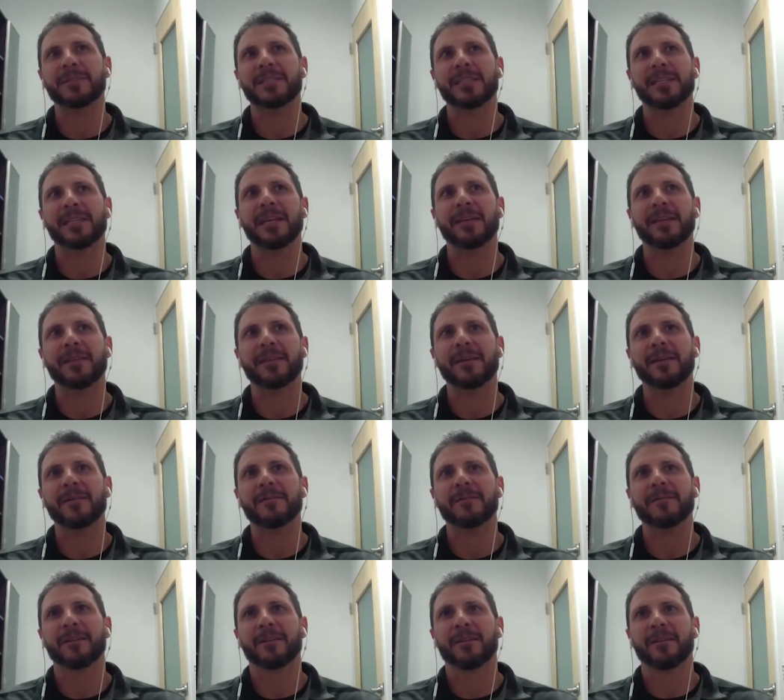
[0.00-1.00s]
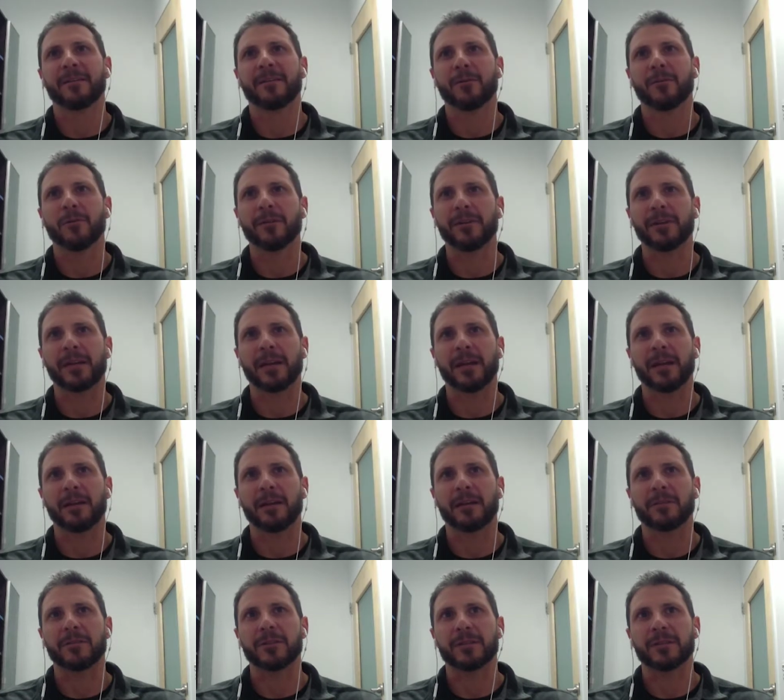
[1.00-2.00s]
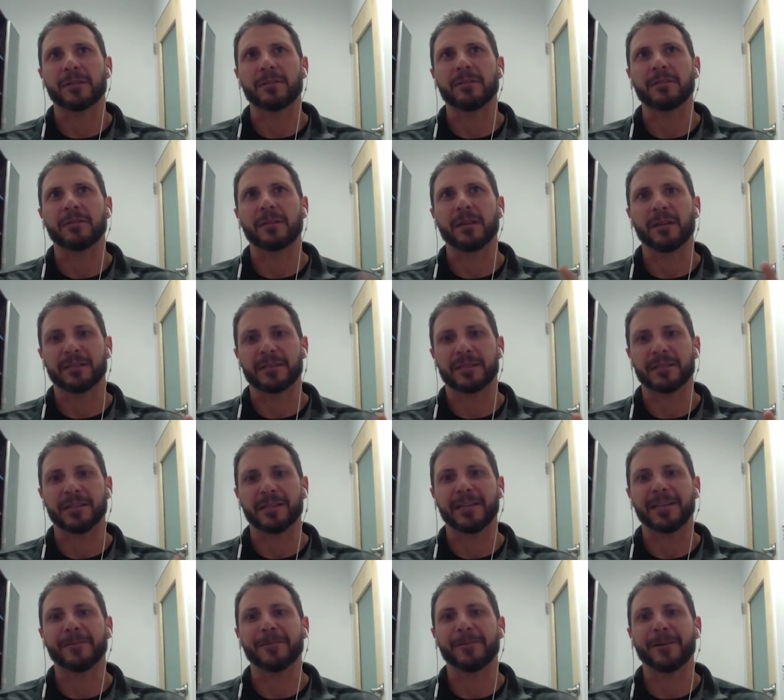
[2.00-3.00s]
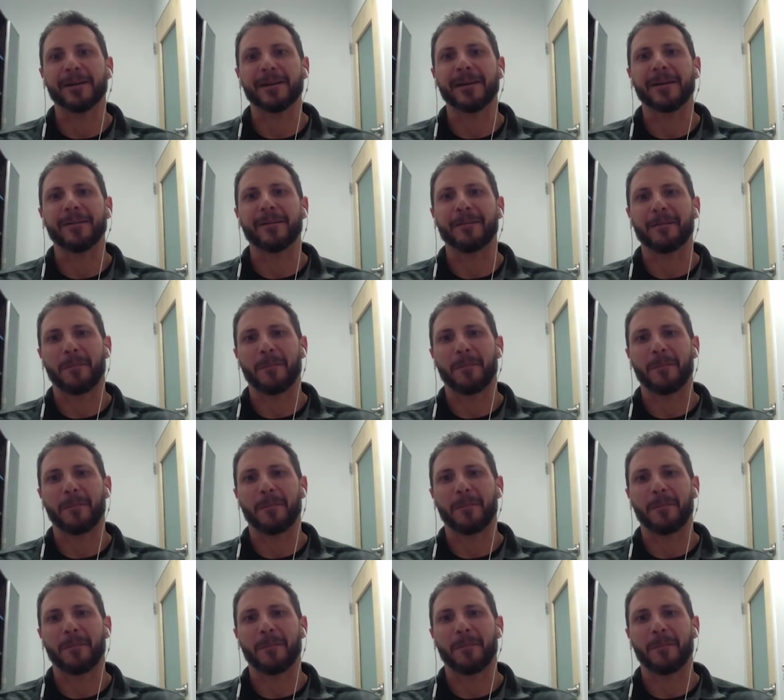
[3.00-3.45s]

to get there, or are you kind of just gunslinging it right now?